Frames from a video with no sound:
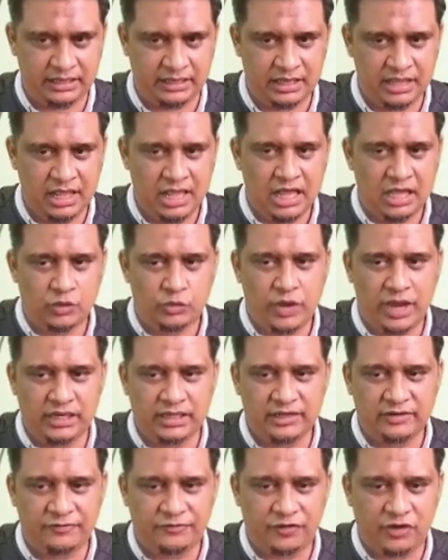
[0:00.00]
When the
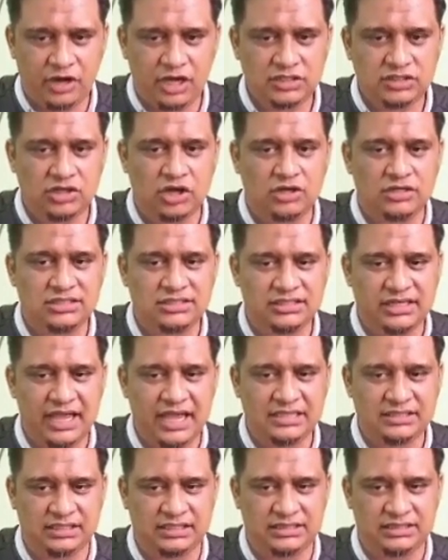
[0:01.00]
force or stress
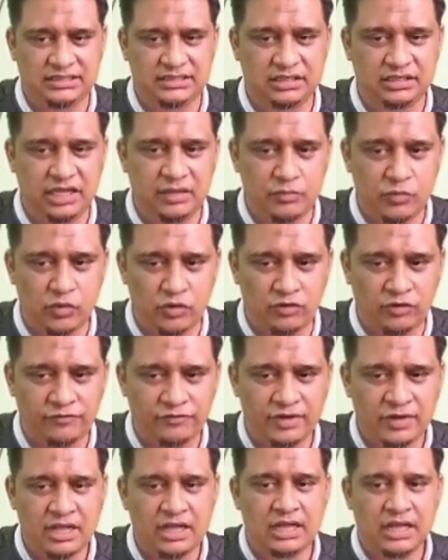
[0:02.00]
is removed,
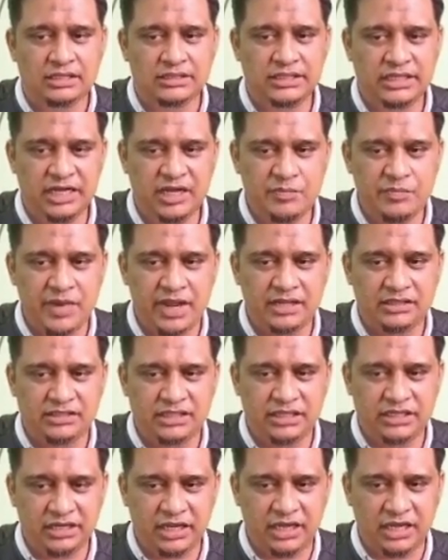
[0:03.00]
the
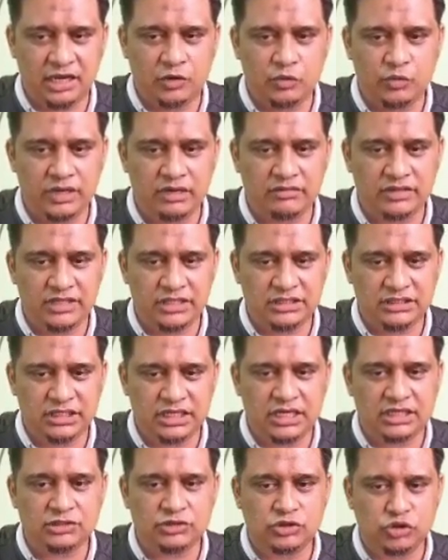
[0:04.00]
material will
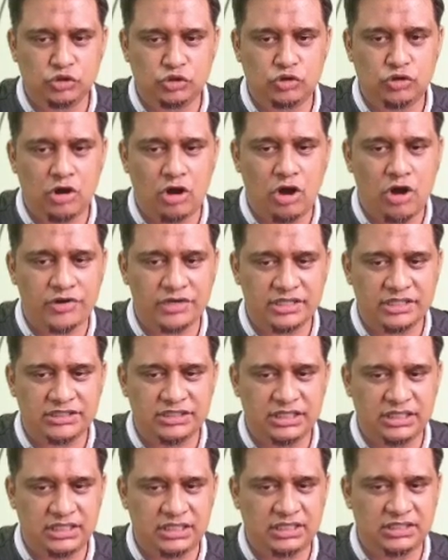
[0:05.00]
return to
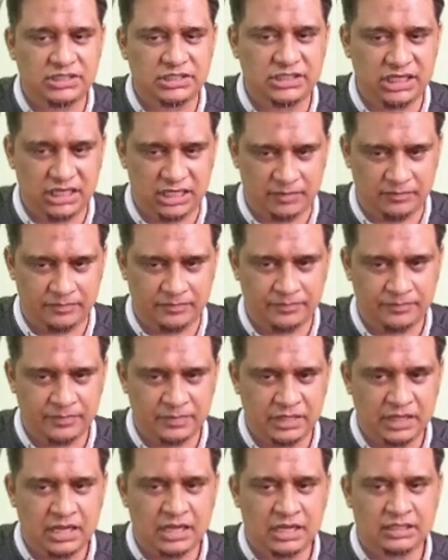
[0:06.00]
original shape.
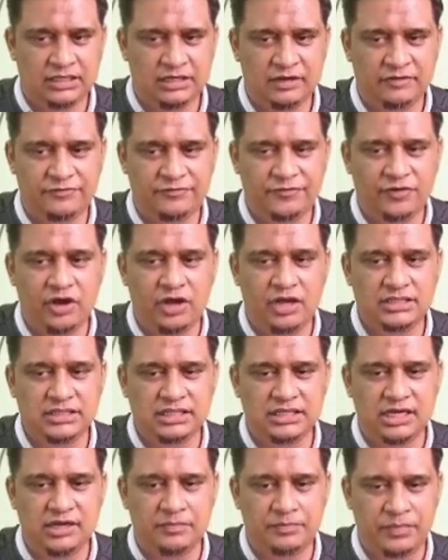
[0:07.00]
The force
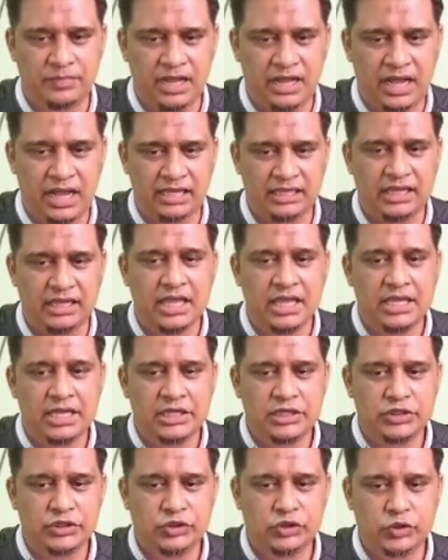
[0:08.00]
applied
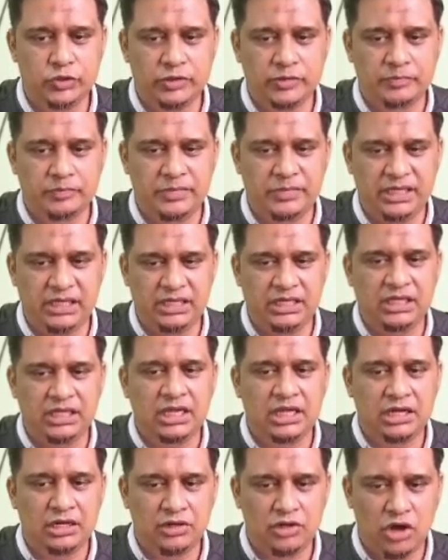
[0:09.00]
should be
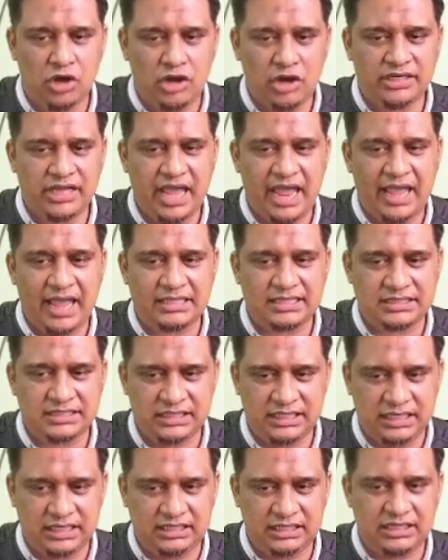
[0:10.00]
not
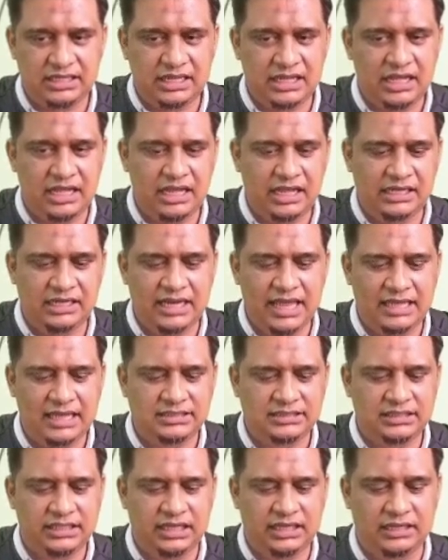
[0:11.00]
exceed
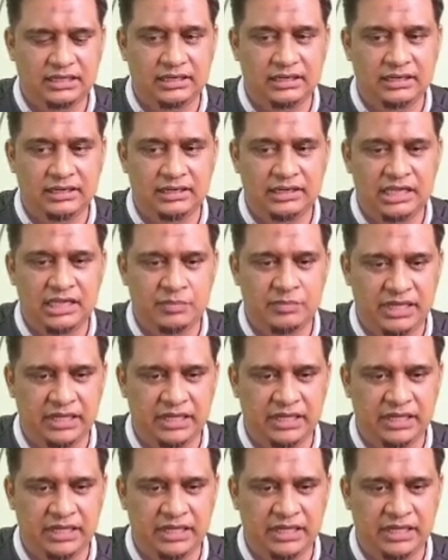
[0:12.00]
elastic limit.